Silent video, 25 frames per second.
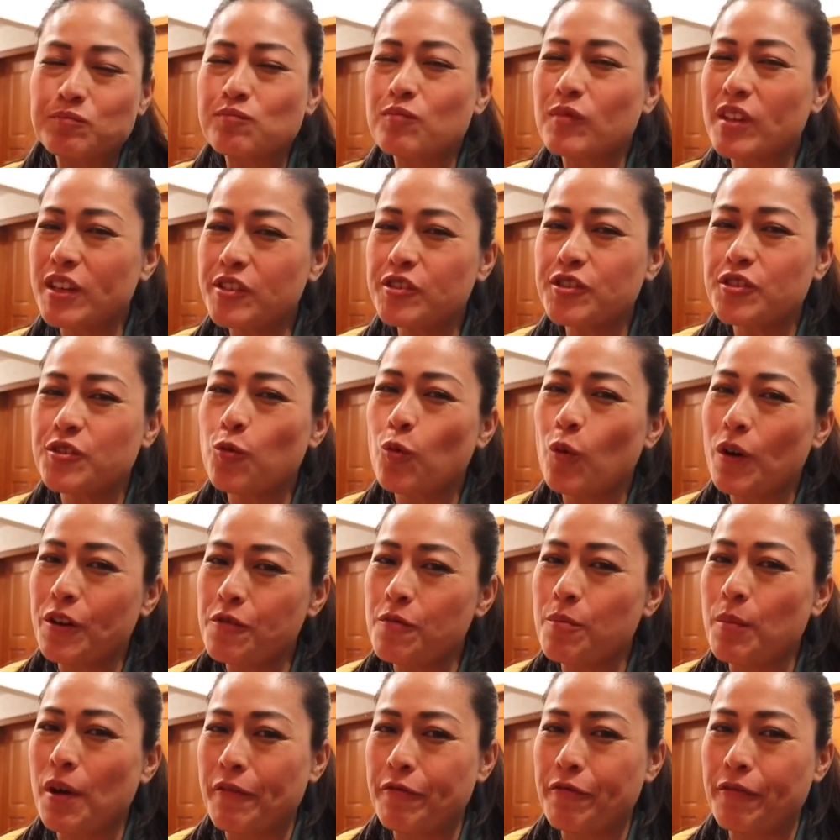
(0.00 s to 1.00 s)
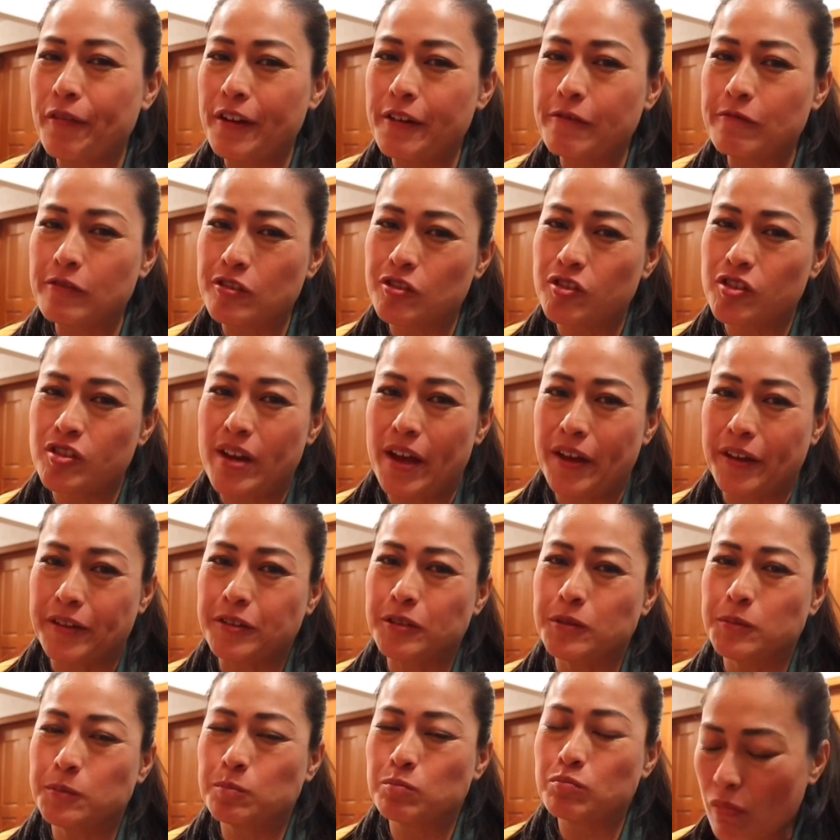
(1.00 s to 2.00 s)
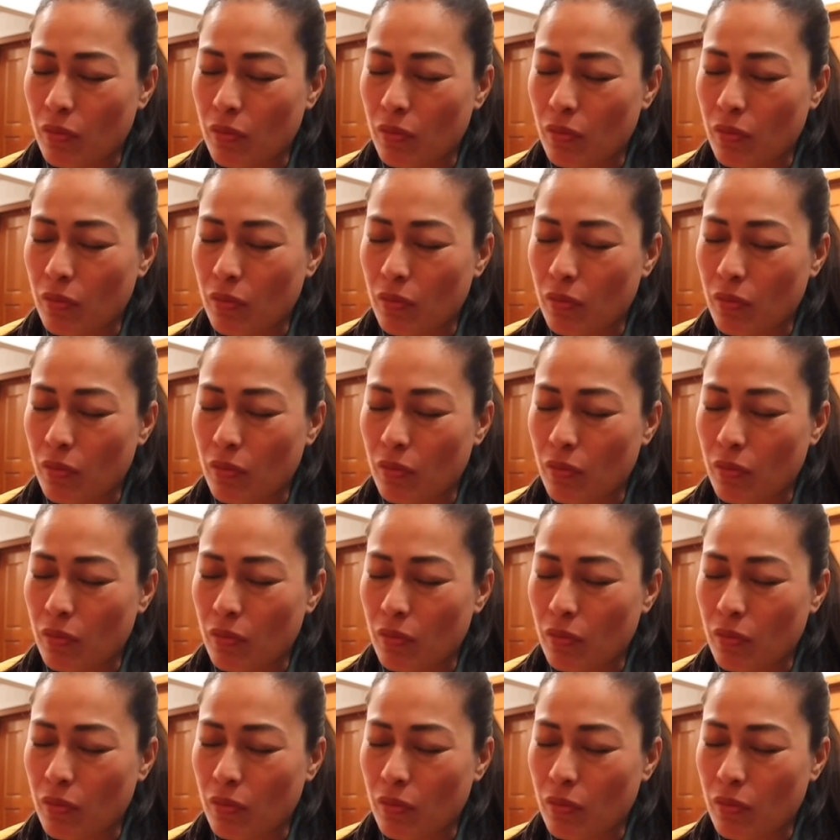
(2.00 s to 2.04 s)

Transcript: These are one of my favorite snacks.